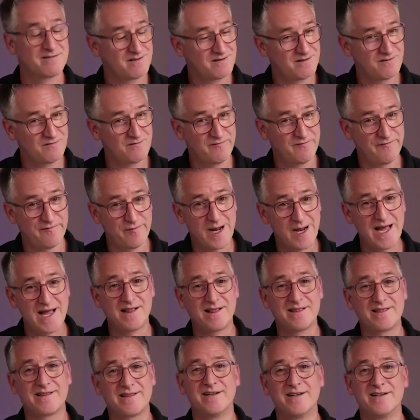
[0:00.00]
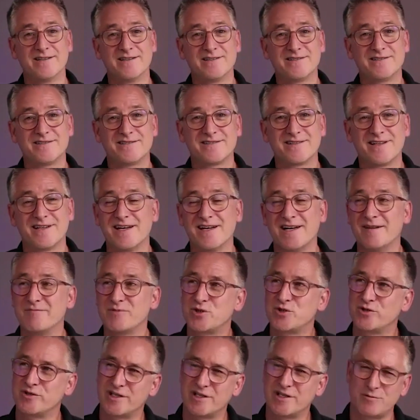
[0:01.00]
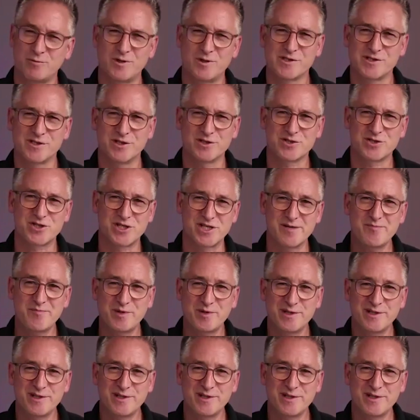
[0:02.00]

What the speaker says: Well done. I'm sure that was not cheap.